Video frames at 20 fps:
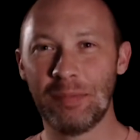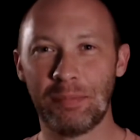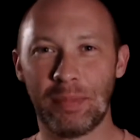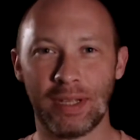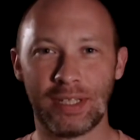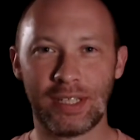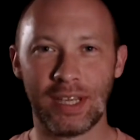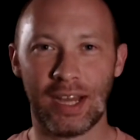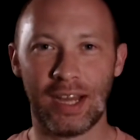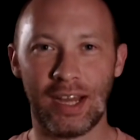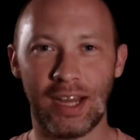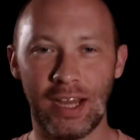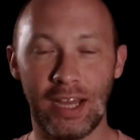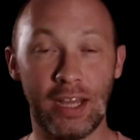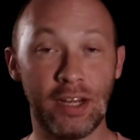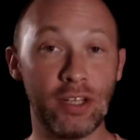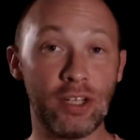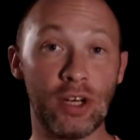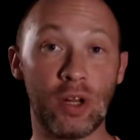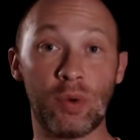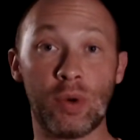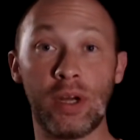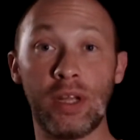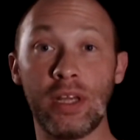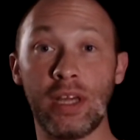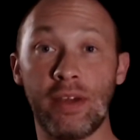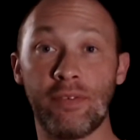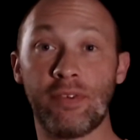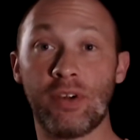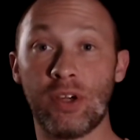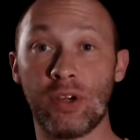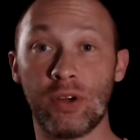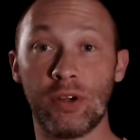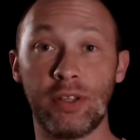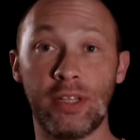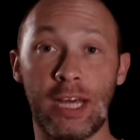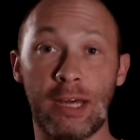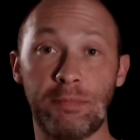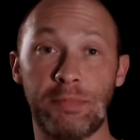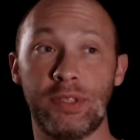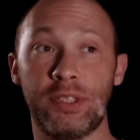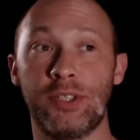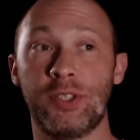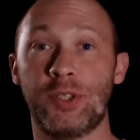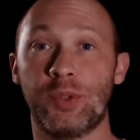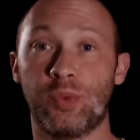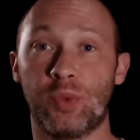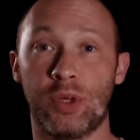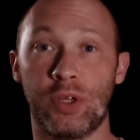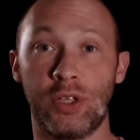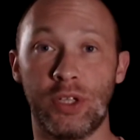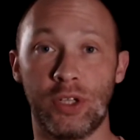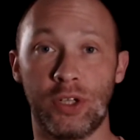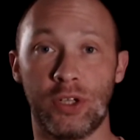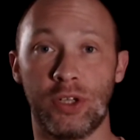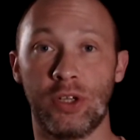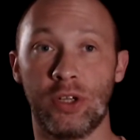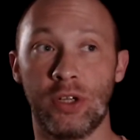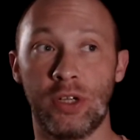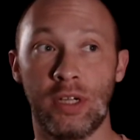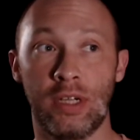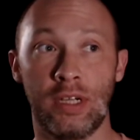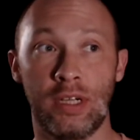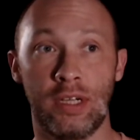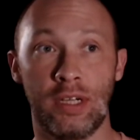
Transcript: and you know what? If you're in that position where you're